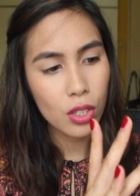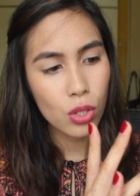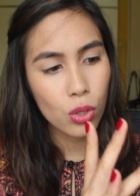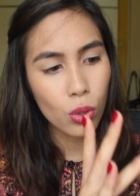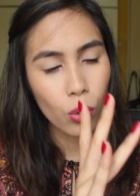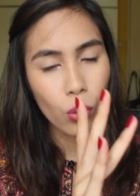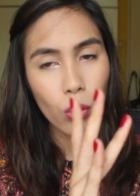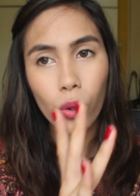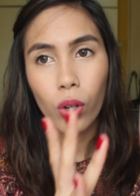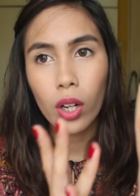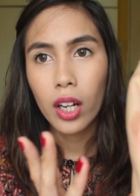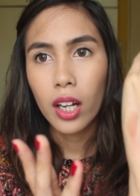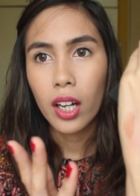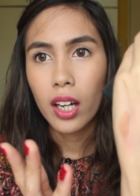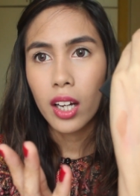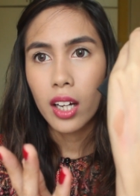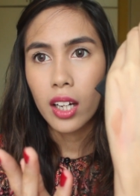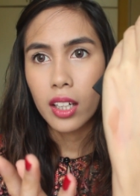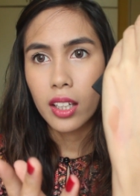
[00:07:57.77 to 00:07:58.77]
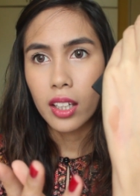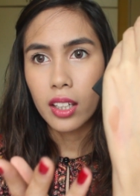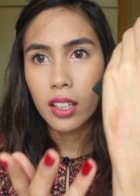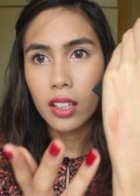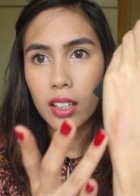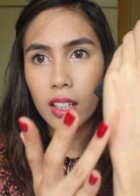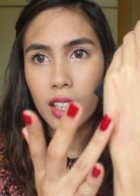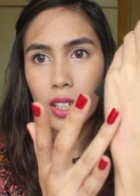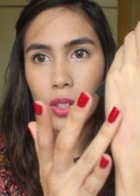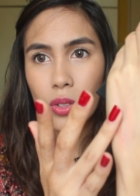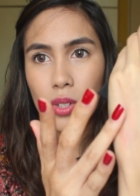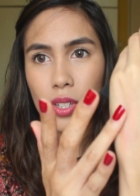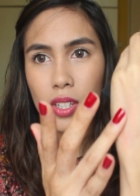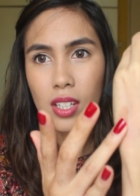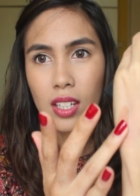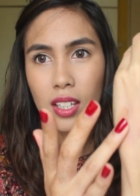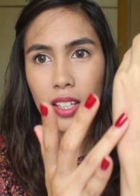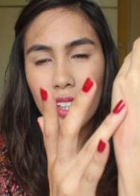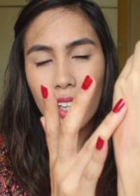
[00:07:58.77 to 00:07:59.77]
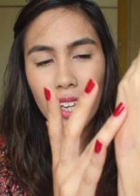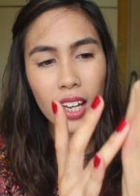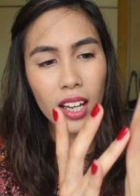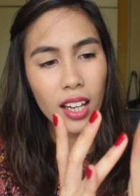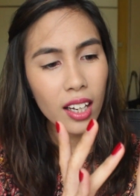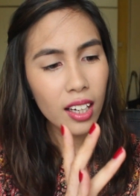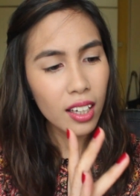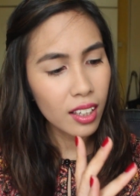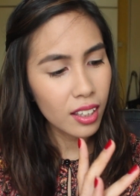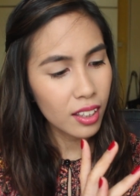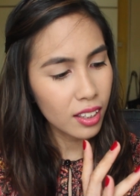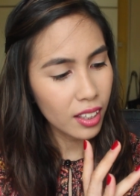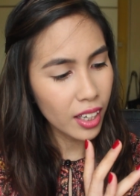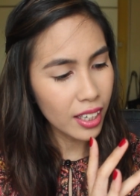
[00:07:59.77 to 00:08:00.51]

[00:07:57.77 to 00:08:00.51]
So can you see that?